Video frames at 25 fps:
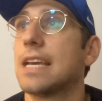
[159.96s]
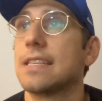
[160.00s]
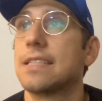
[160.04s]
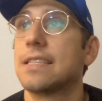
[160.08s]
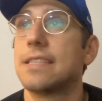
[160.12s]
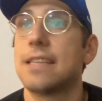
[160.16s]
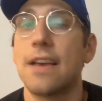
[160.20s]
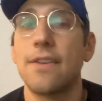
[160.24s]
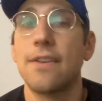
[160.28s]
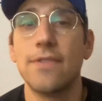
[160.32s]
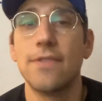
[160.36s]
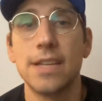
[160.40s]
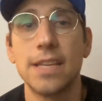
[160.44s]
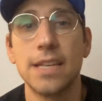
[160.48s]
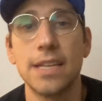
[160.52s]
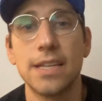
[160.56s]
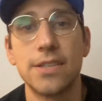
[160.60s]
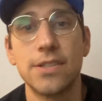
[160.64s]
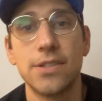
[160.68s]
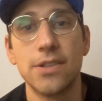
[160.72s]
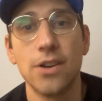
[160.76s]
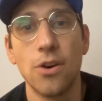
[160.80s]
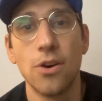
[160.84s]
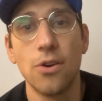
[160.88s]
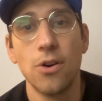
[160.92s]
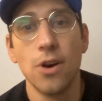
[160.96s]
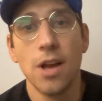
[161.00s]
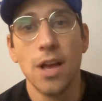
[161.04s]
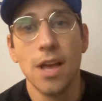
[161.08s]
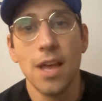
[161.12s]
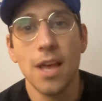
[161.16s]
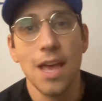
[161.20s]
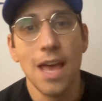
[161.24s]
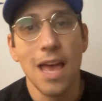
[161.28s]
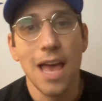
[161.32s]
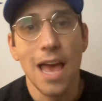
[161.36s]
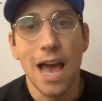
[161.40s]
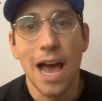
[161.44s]
70. So
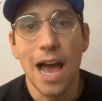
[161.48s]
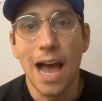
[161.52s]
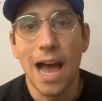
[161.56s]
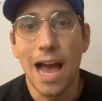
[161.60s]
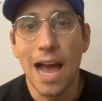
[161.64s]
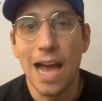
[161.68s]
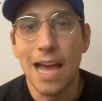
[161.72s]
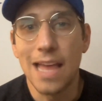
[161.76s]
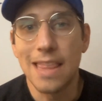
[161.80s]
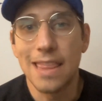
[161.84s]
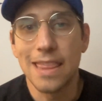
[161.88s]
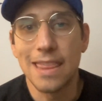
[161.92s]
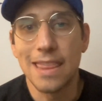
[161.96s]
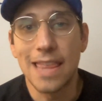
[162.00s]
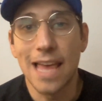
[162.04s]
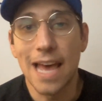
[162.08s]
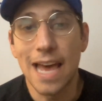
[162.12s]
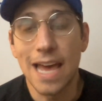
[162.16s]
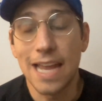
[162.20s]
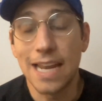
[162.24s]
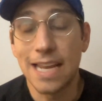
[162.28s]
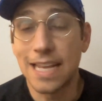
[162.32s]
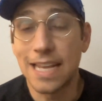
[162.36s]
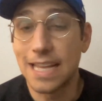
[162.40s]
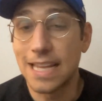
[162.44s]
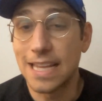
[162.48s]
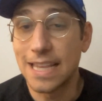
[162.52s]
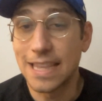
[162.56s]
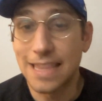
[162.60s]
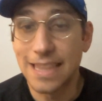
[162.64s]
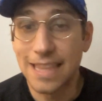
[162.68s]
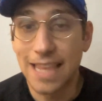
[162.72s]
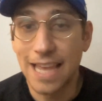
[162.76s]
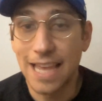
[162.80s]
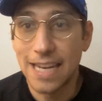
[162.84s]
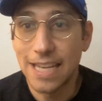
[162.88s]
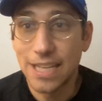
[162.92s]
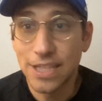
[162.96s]

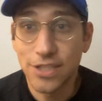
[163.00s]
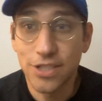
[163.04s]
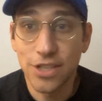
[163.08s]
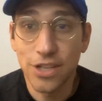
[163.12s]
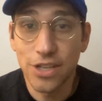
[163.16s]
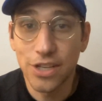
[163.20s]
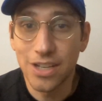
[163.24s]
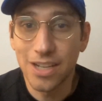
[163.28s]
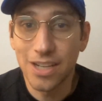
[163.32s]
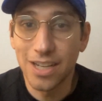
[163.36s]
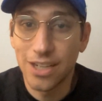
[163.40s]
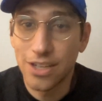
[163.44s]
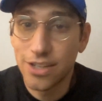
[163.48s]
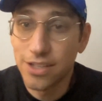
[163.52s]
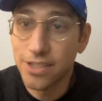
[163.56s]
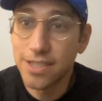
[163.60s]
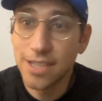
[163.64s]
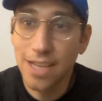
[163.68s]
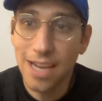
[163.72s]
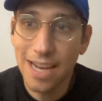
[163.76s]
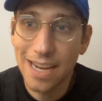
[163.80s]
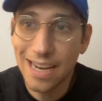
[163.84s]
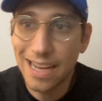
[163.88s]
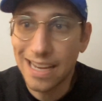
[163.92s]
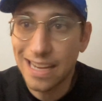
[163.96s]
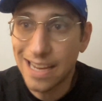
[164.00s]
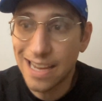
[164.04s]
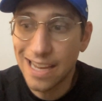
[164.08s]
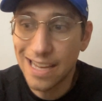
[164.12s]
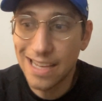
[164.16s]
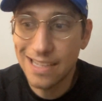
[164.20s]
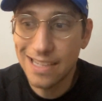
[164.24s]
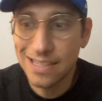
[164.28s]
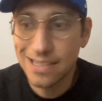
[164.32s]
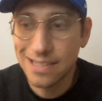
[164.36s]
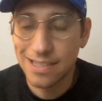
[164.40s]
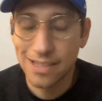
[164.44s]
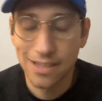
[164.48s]
that is a good sign, I
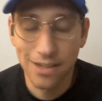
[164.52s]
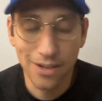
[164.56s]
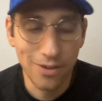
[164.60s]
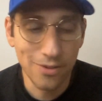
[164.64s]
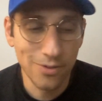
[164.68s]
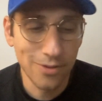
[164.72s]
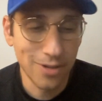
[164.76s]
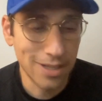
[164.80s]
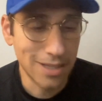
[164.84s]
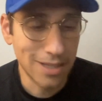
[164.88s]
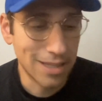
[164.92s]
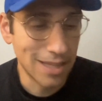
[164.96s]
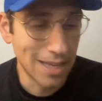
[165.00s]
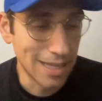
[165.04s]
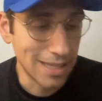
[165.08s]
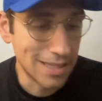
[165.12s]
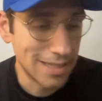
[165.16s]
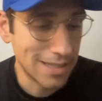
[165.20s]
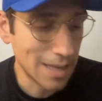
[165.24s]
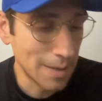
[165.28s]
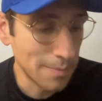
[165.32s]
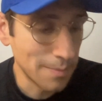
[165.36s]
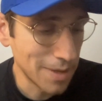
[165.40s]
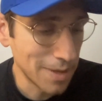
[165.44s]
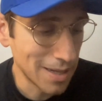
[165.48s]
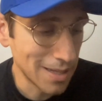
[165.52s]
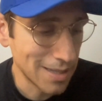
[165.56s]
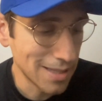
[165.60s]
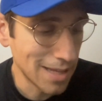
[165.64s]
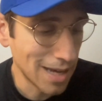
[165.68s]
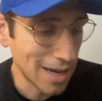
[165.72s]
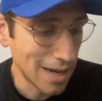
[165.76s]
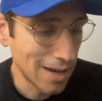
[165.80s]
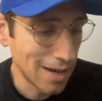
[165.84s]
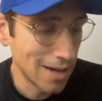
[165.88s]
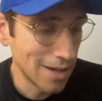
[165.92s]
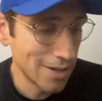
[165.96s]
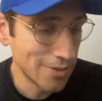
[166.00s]
guess. It's something. It's
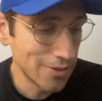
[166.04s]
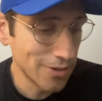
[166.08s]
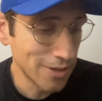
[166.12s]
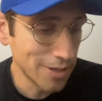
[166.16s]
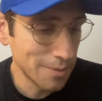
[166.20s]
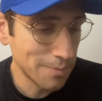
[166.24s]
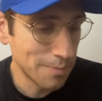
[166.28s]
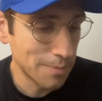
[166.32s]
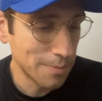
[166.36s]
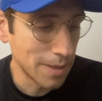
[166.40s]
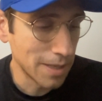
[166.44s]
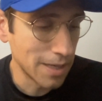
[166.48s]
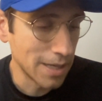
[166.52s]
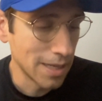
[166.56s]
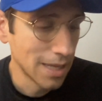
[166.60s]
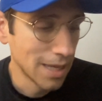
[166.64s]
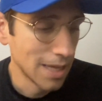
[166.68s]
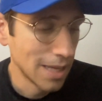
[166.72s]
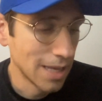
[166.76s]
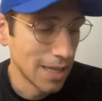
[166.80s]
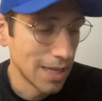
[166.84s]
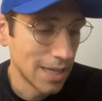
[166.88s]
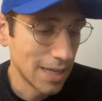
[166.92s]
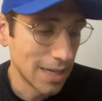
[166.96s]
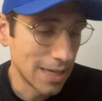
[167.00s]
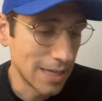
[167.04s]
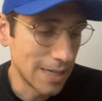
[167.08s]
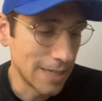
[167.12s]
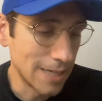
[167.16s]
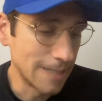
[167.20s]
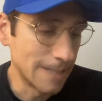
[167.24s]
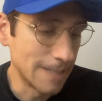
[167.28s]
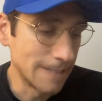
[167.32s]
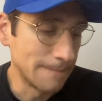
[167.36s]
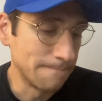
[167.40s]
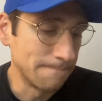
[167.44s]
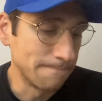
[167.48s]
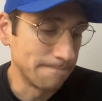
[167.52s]
not 100, but,
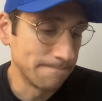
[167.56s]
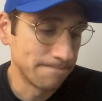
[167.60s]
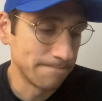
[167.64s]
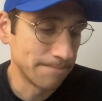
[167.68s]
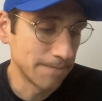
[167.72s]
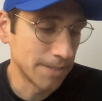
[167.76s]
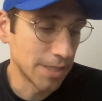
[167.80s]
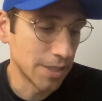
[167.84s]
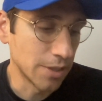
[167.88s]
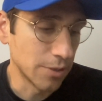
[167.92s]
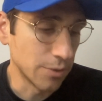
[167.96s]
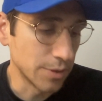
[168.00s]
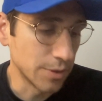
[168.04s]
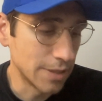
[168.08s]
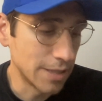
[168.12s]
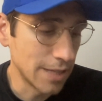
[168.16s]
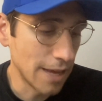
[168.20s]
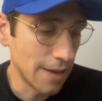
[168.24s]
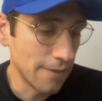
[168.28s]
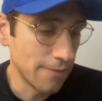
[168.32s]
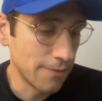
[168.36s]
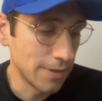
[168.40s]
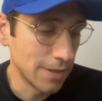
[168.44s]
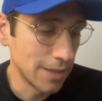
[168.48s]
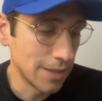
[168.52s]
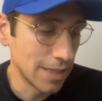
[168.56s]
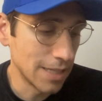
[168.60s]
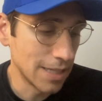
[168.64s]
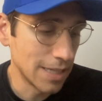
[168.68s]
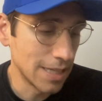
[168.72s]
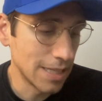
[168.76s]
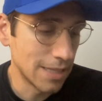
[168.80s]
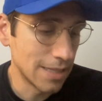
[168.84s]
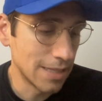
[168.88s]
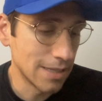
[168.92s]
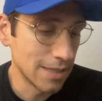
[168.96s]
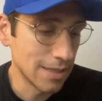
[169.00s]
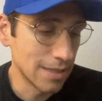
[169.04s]
definitely
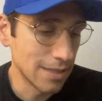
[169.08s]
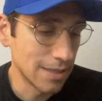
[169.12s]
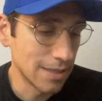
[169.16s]
need